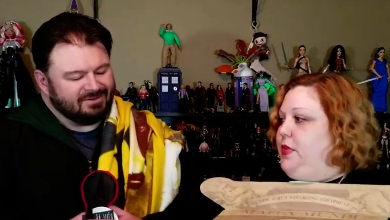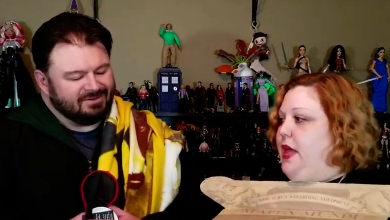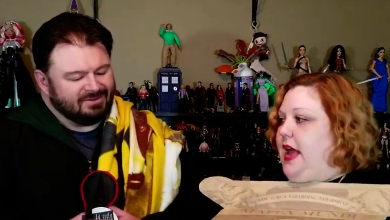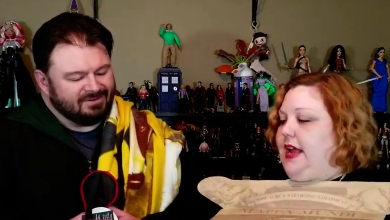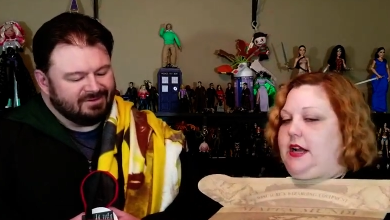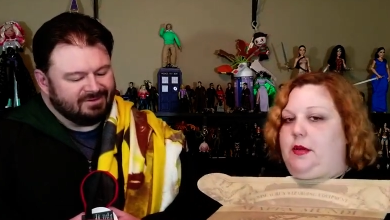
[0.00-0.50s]

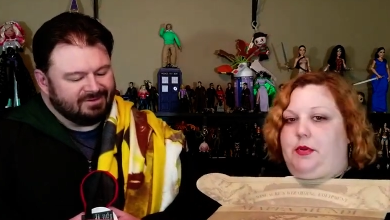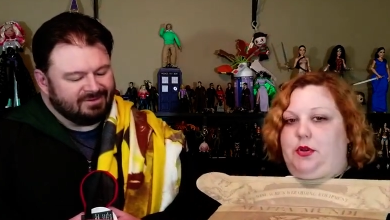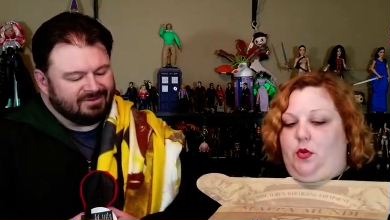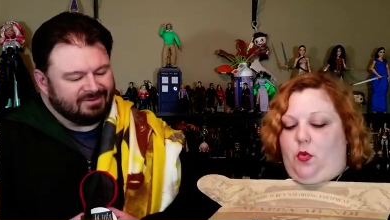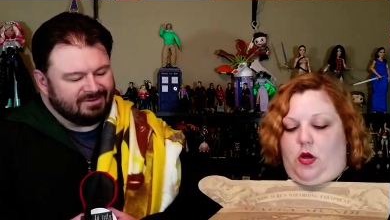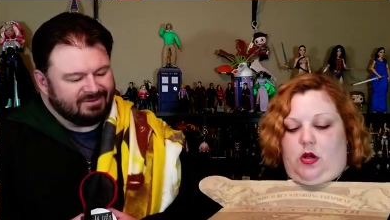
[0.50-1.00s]
Speaker 1: hang it up on
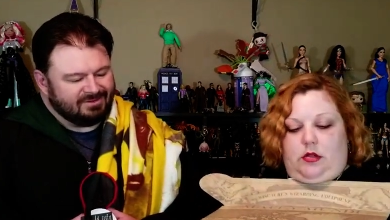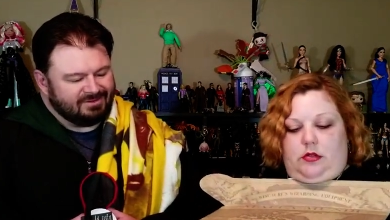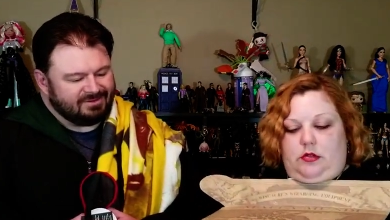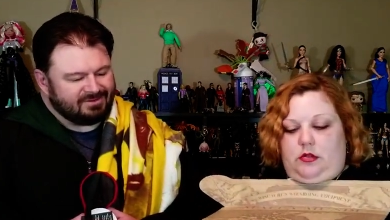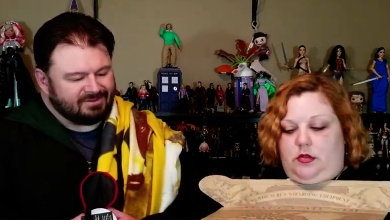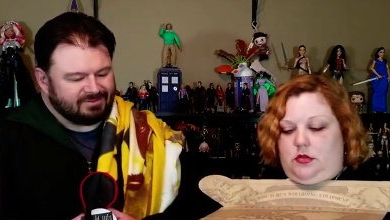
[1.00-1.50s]
your wall
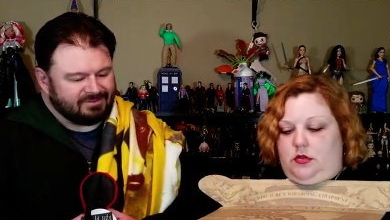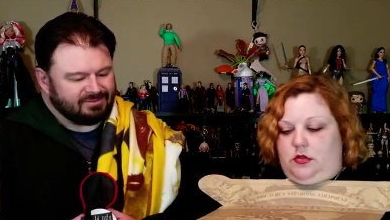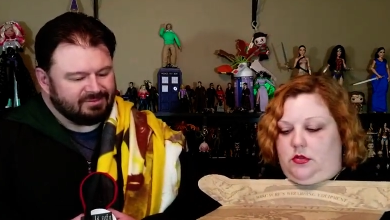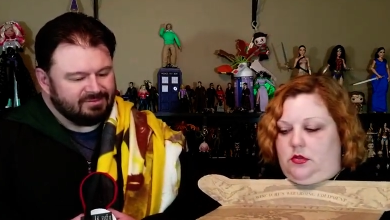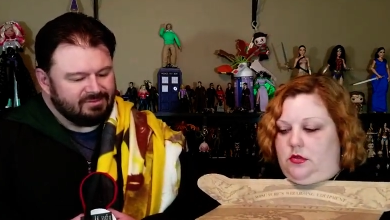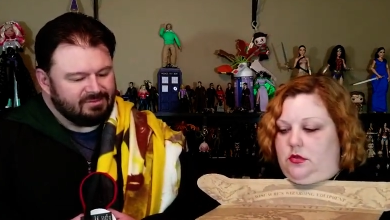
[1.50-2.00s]

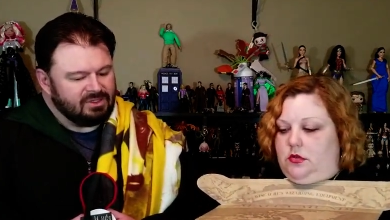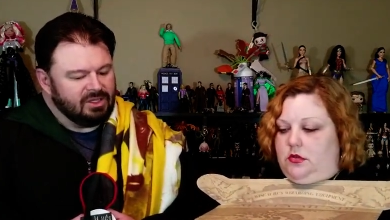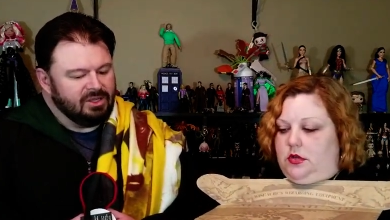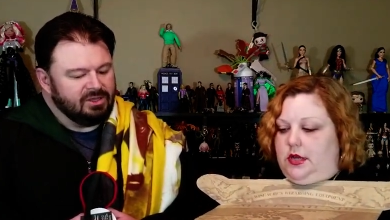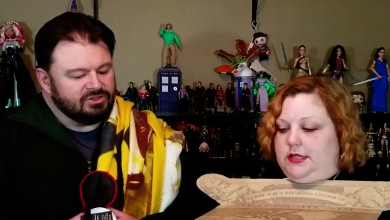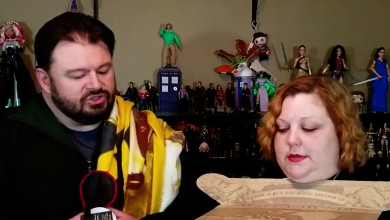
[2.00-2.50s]

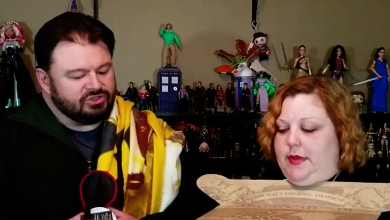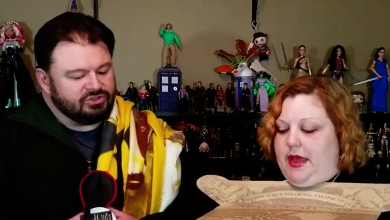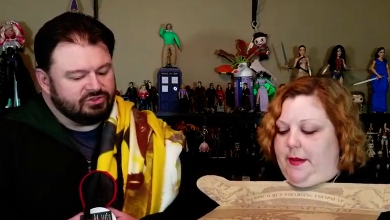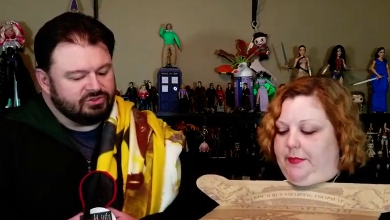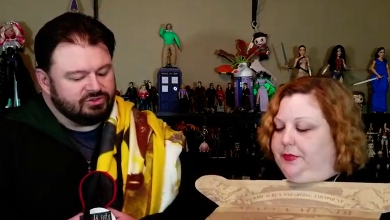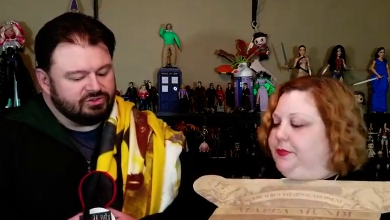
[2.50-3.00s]
as
Speaker 2: a
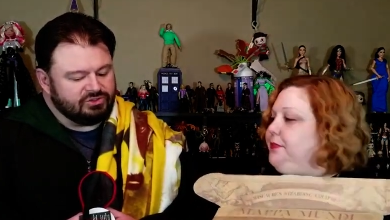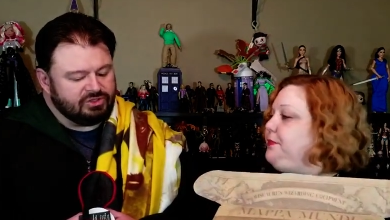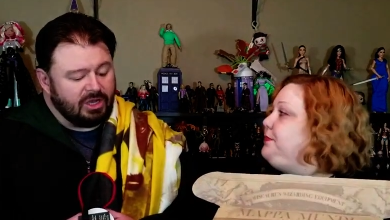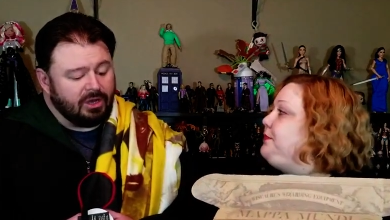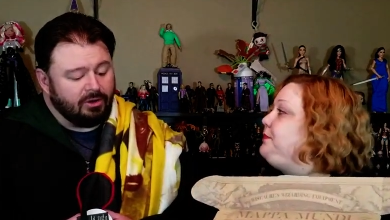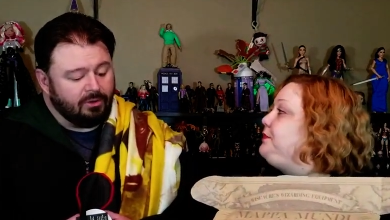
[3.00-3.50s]
map.
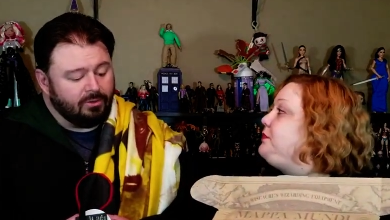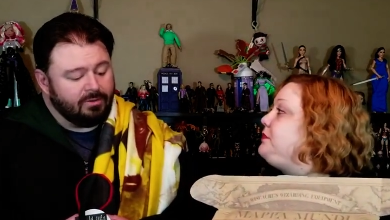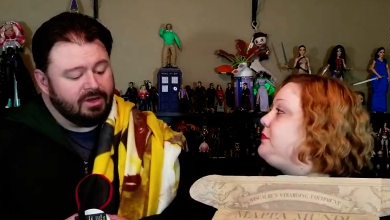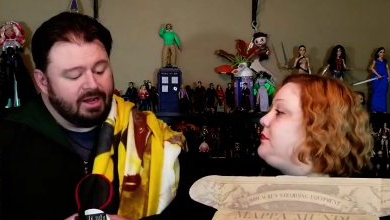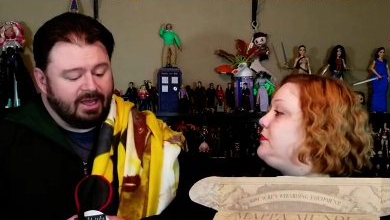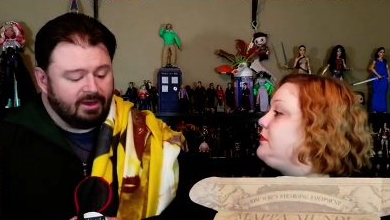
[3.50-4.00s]
So
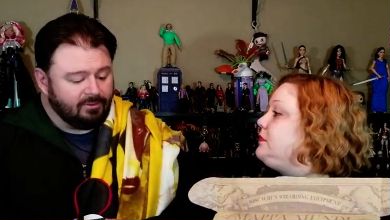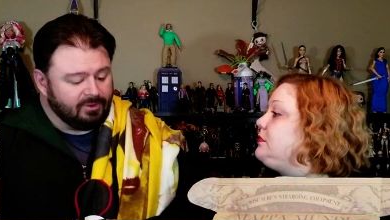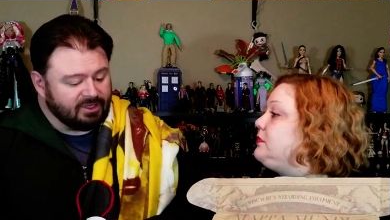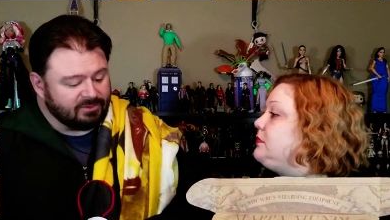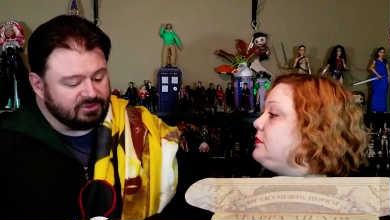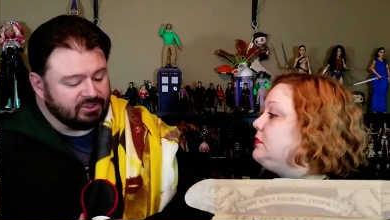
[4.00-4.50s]
now
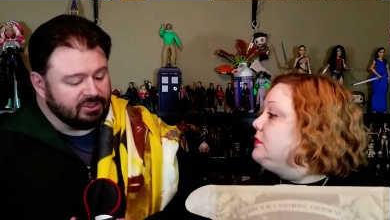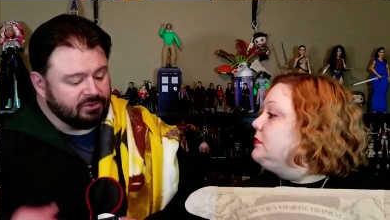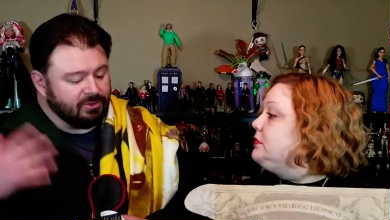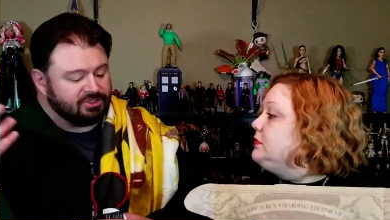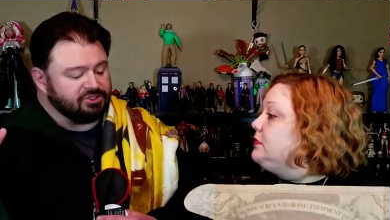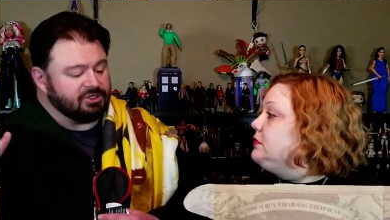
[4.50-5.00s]
we come to the
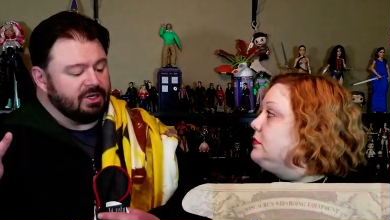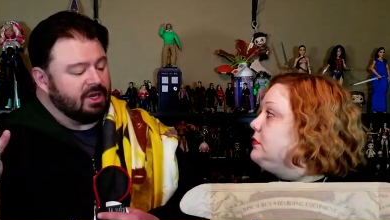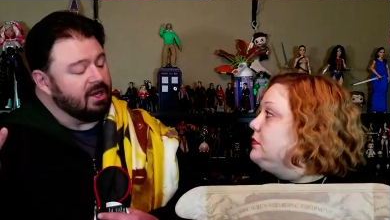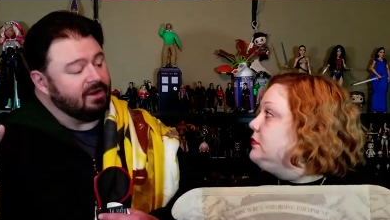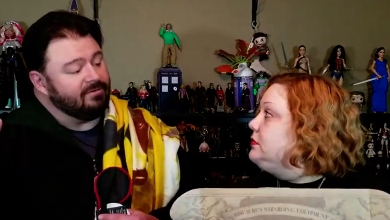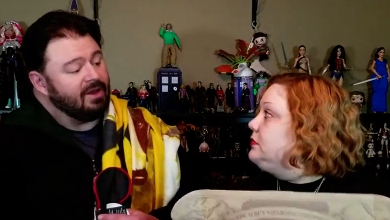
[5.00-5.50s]
question
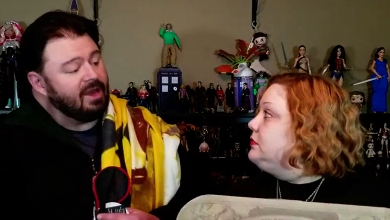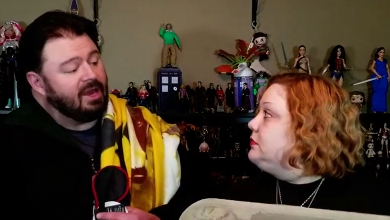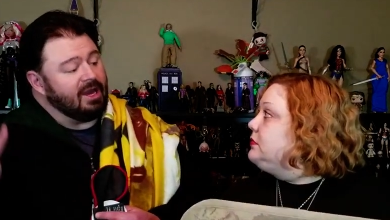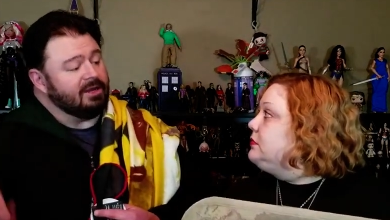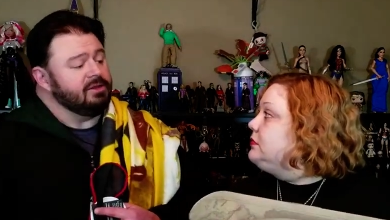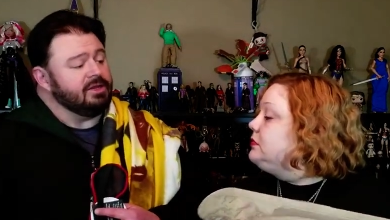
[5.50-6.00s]
of
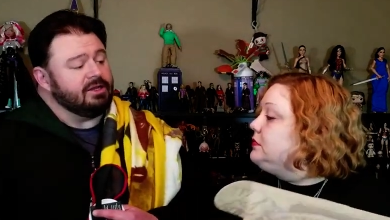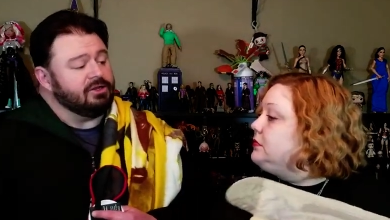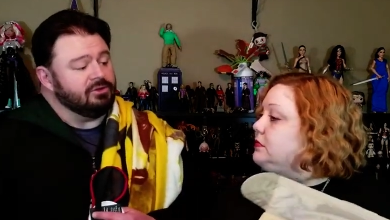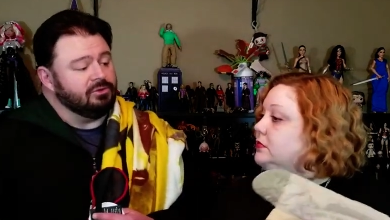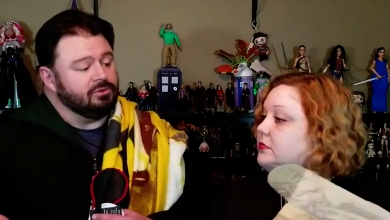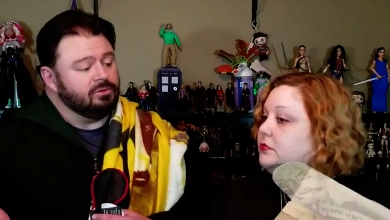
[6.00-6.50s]
how did they
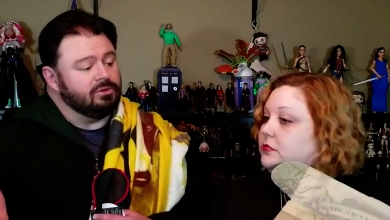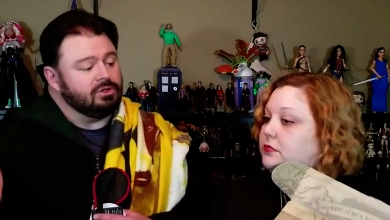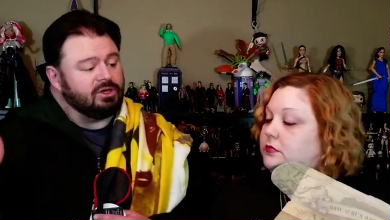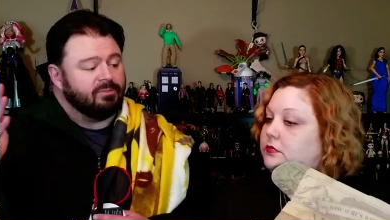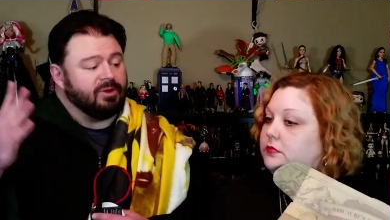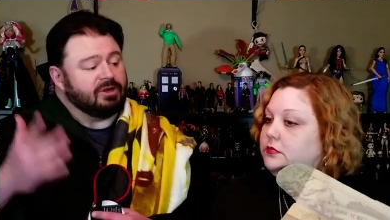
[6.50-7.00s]
do
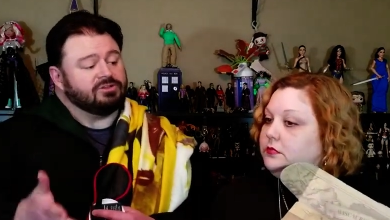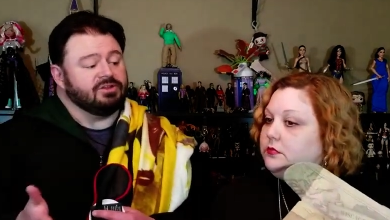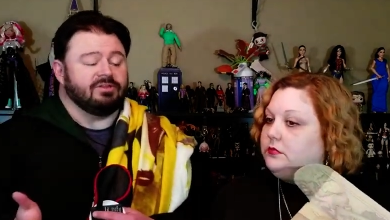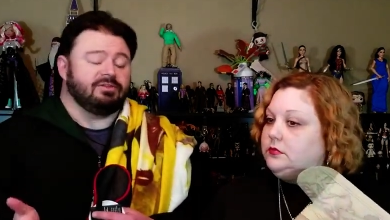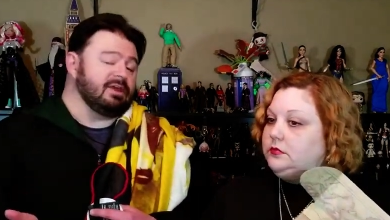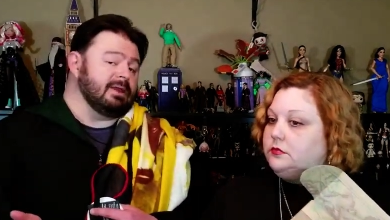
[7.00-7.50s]
compared to
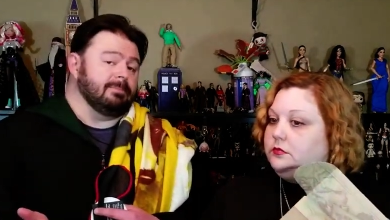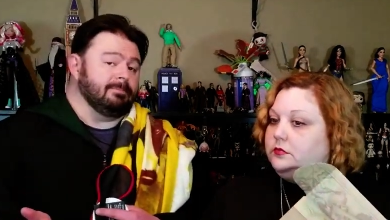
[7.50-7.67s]
the theme?